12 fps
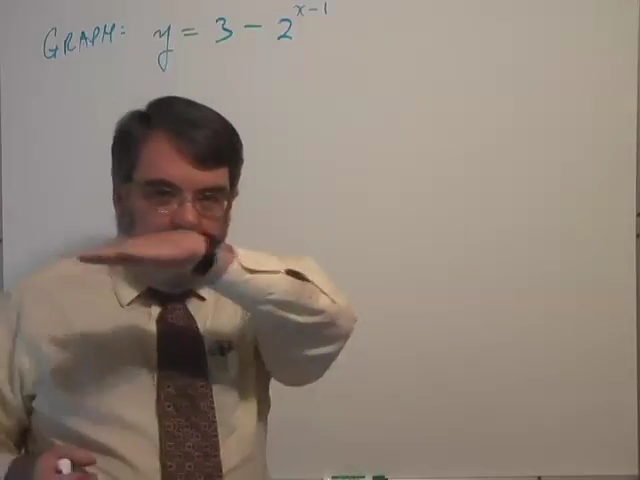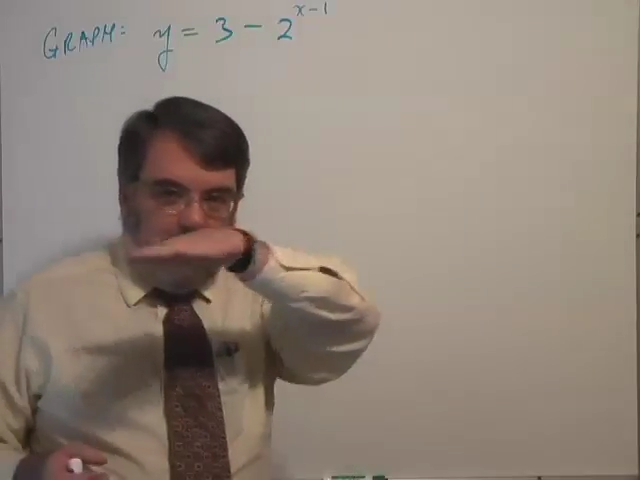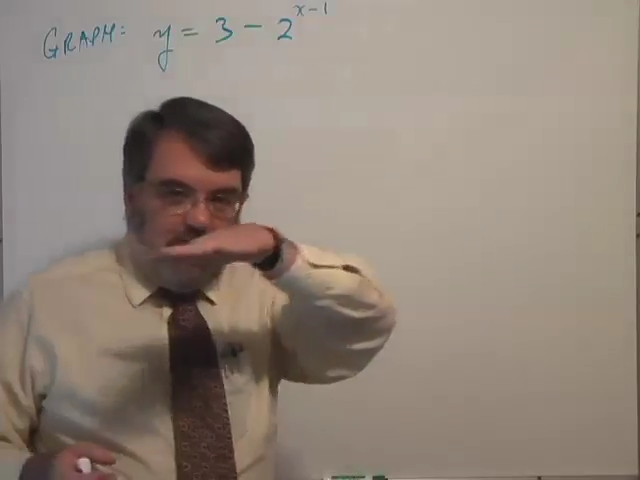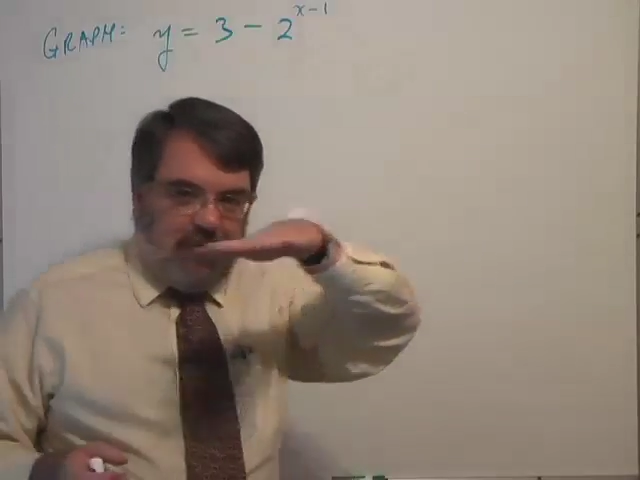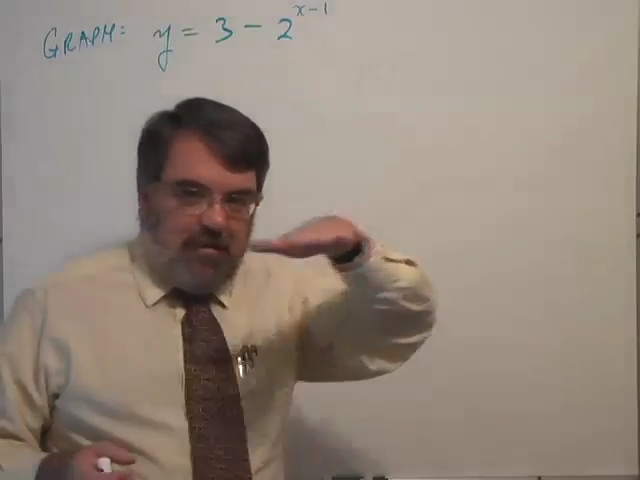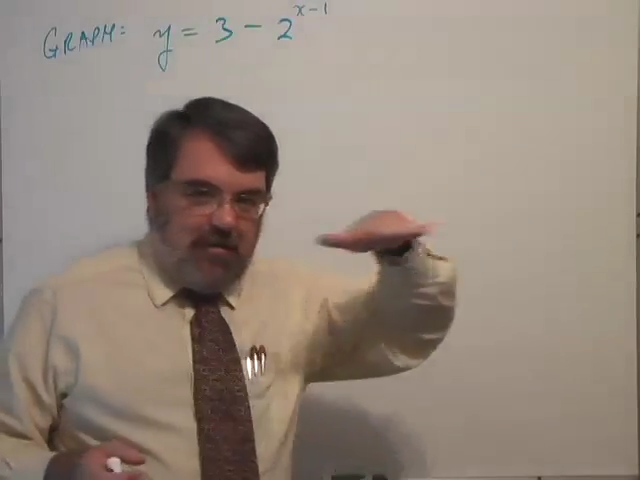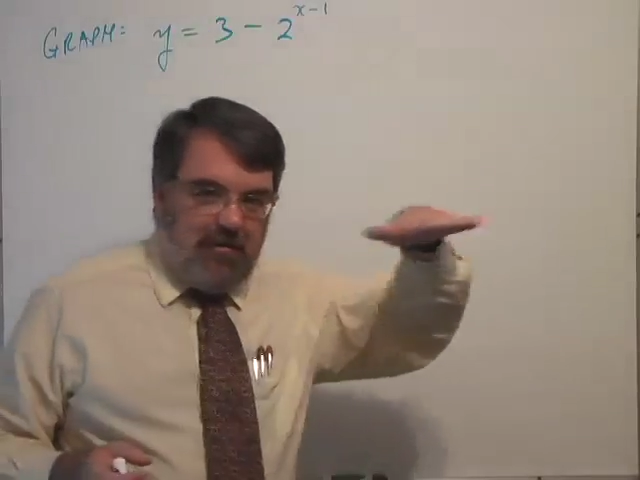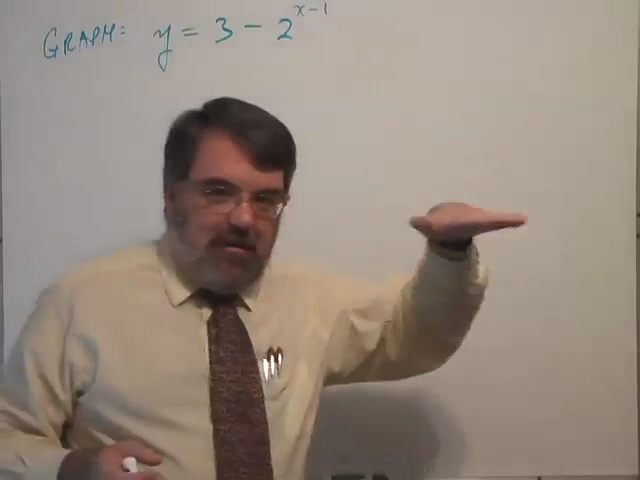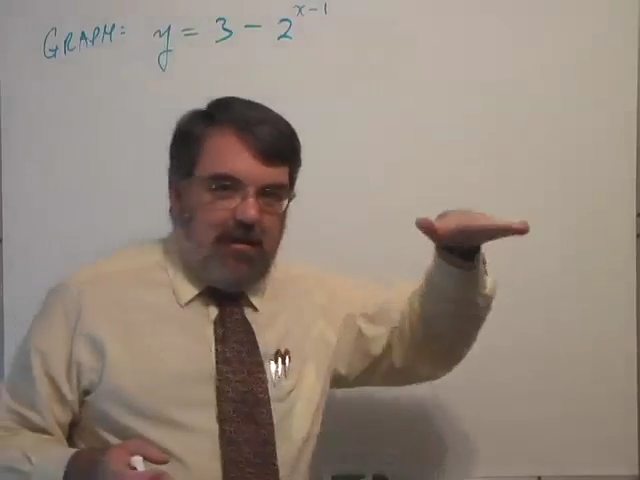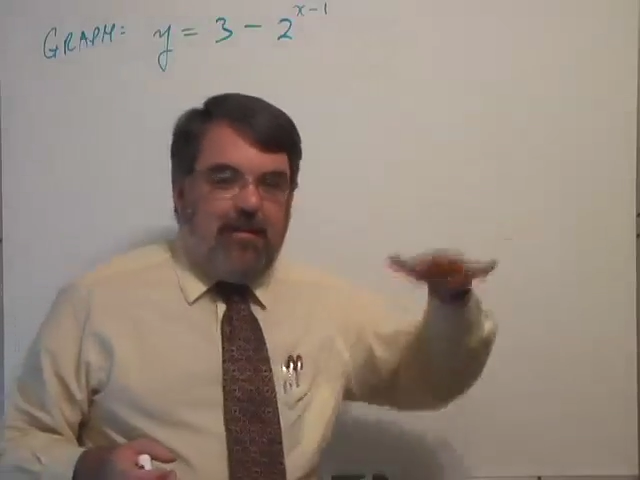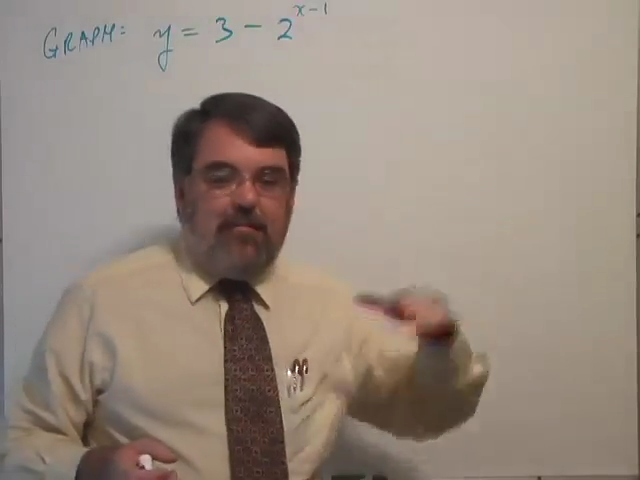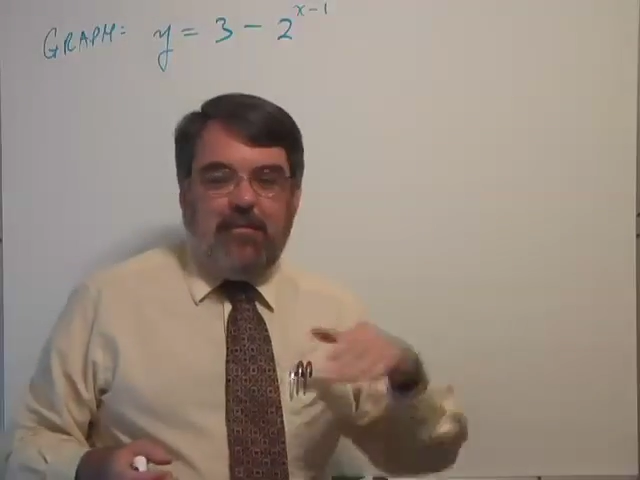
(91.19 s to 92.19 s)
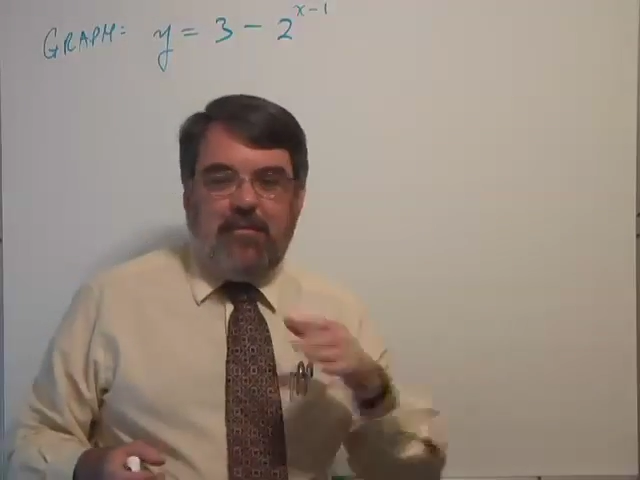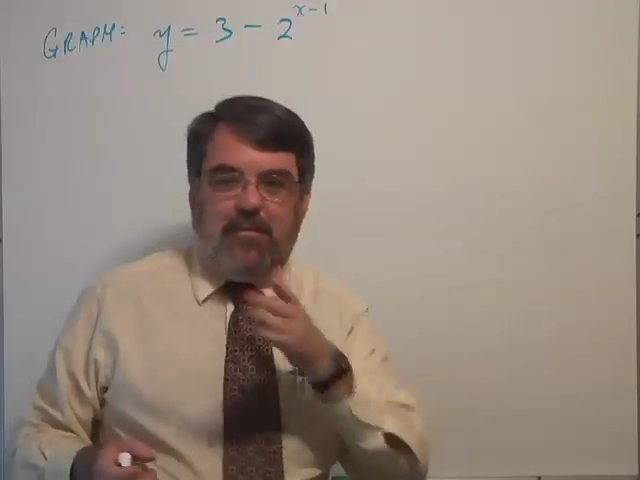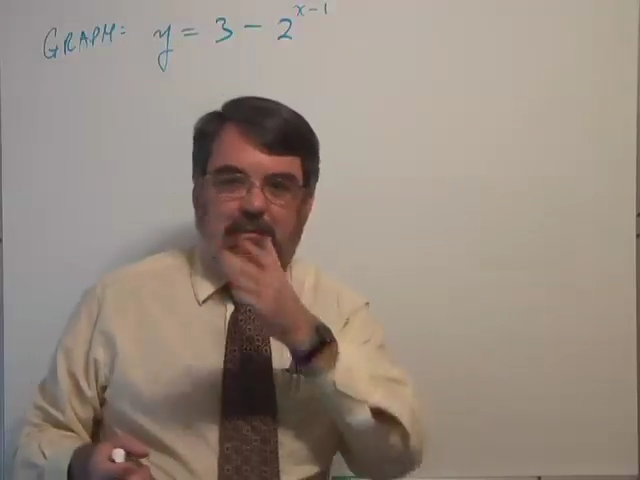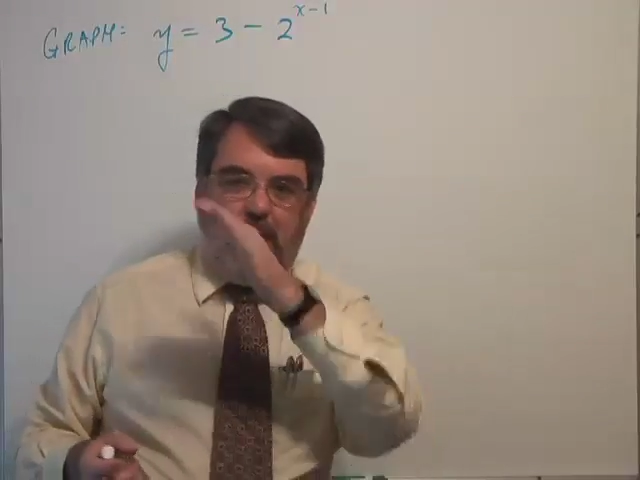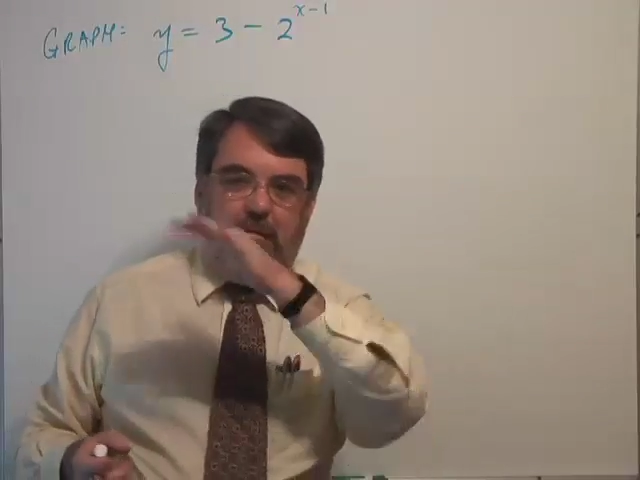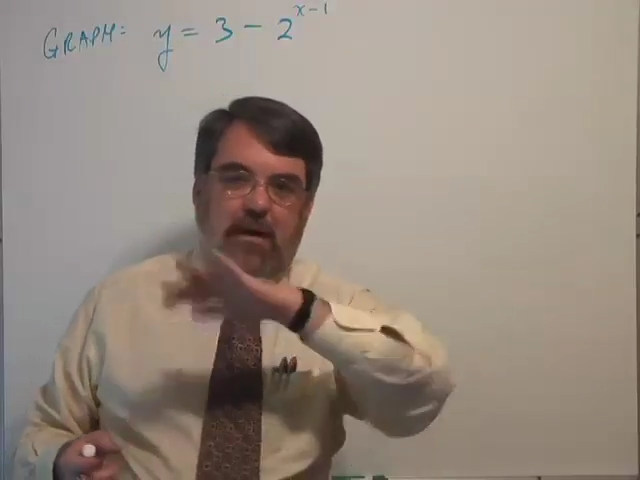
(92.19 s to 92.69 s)
horizontal line
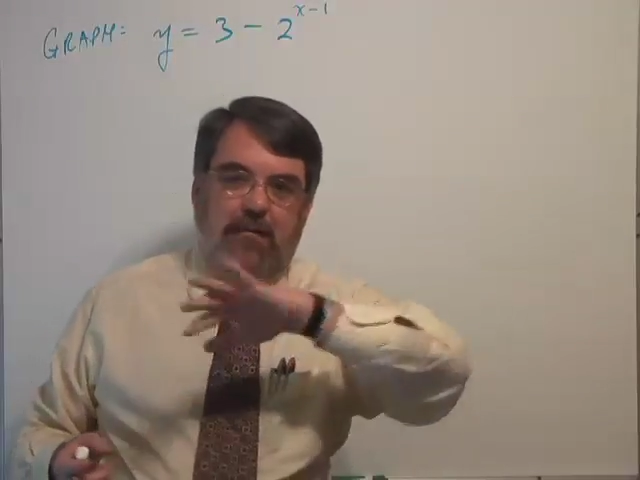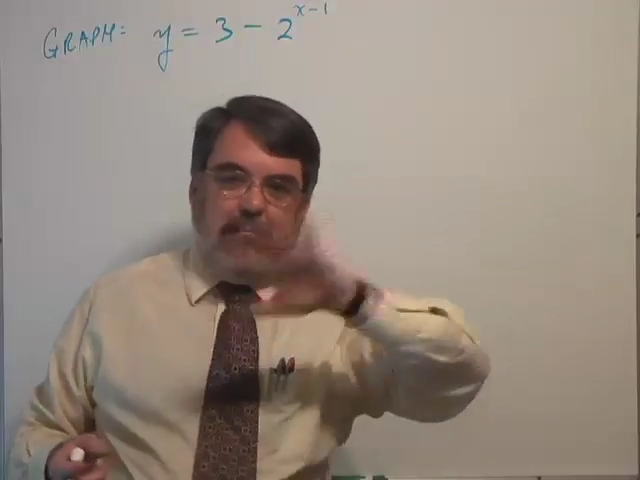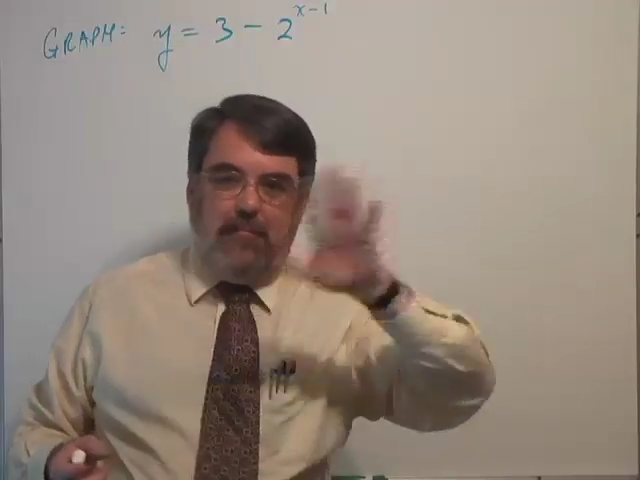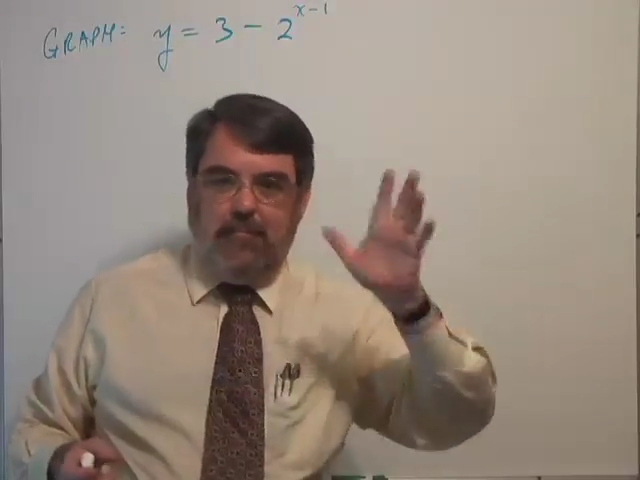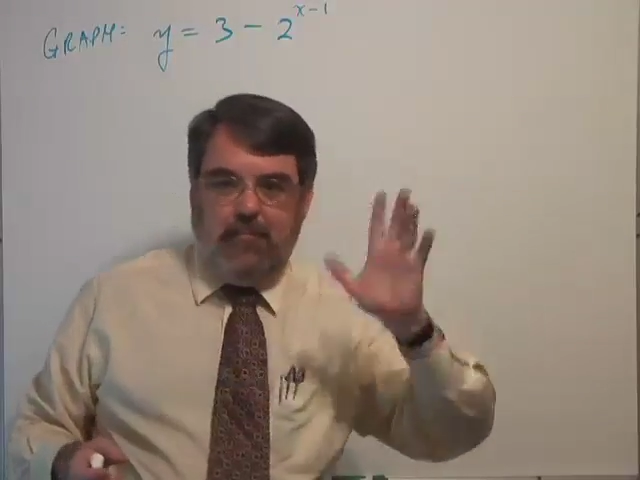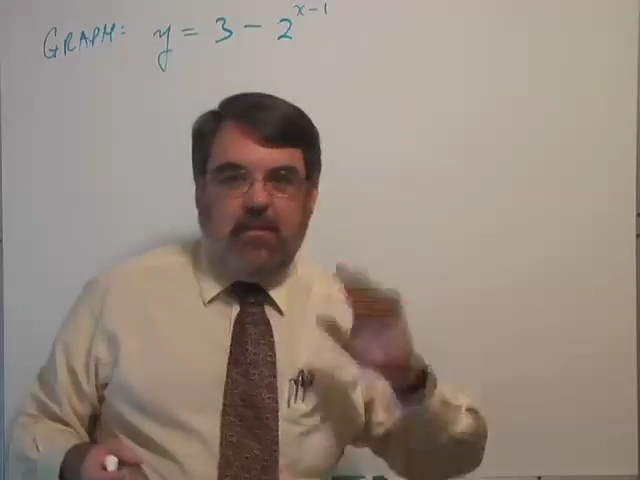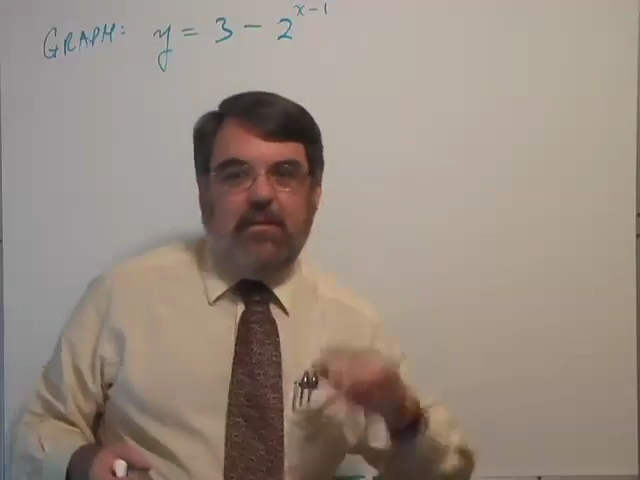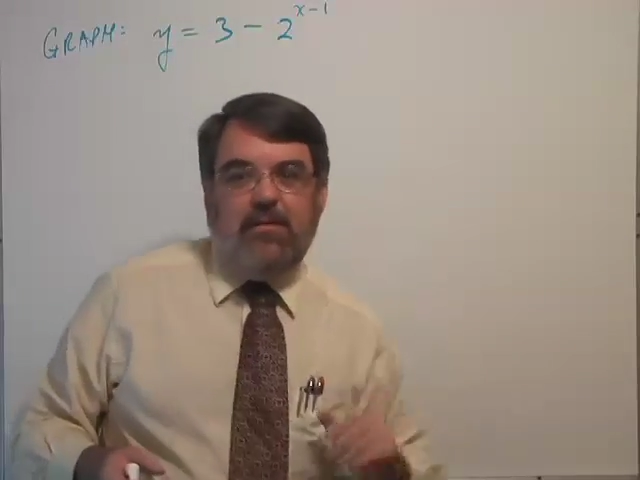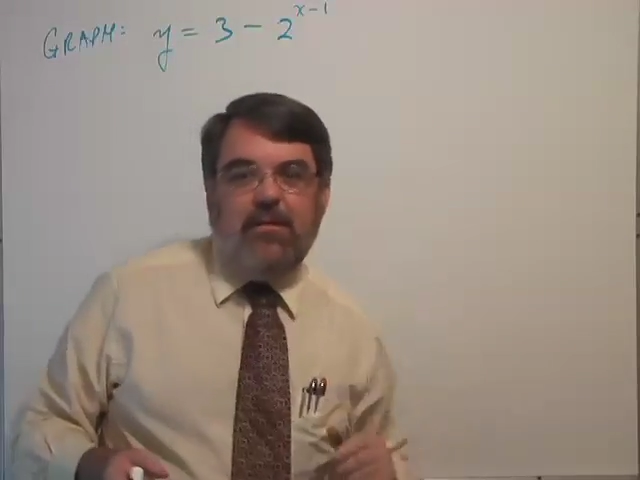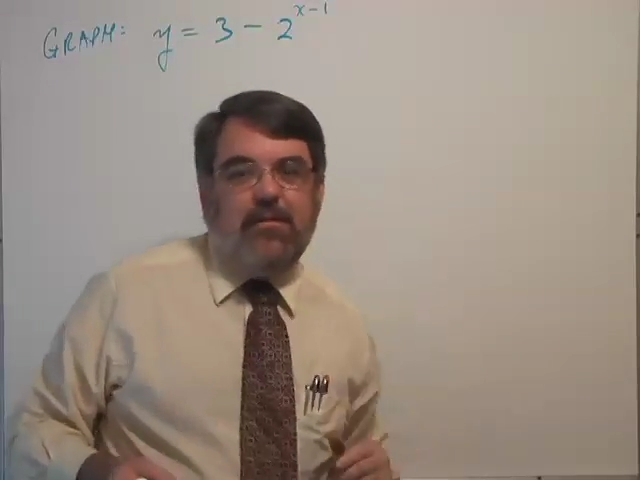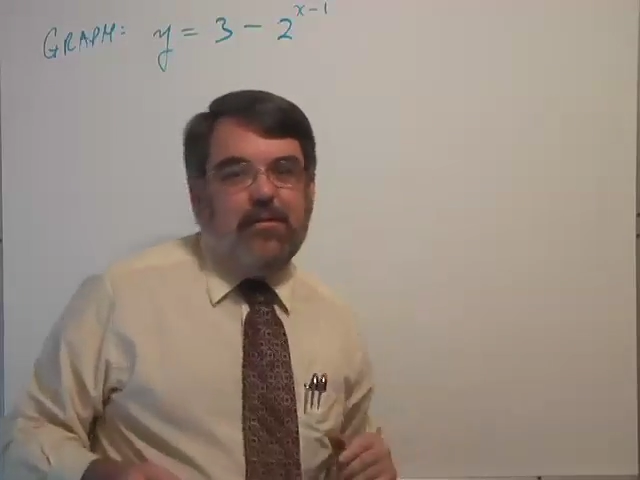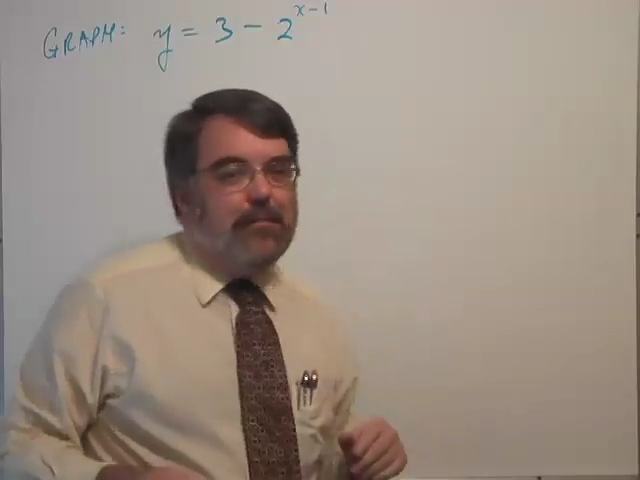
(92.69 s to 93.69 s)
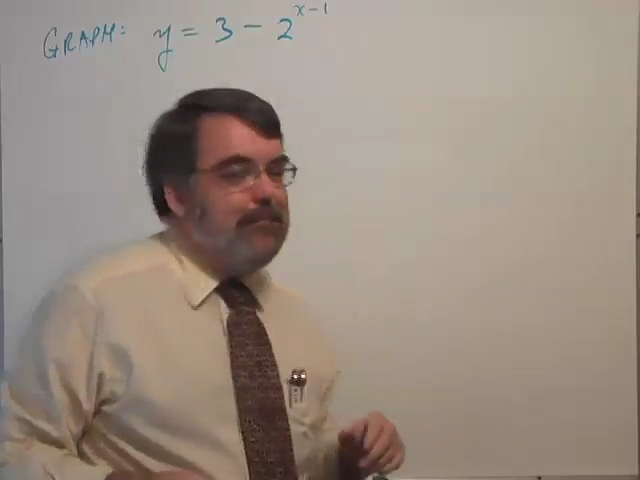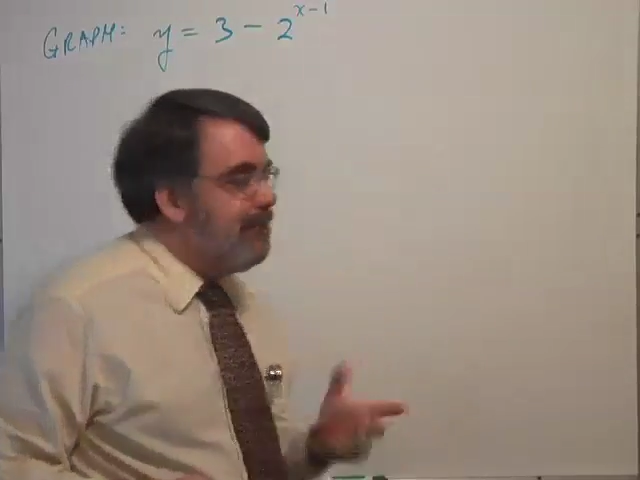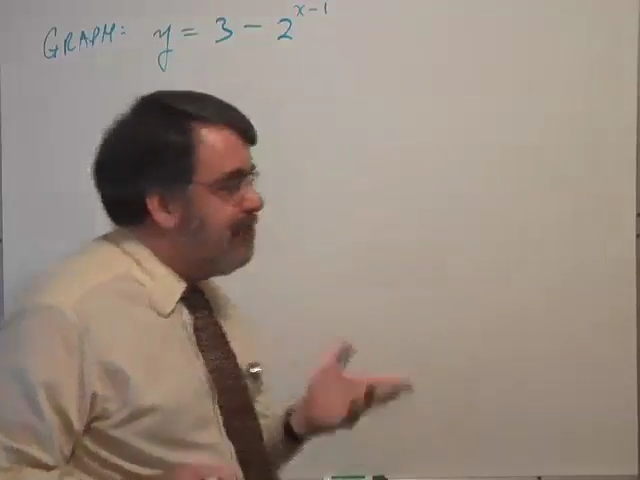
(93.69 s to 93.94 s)
which the graph blends into.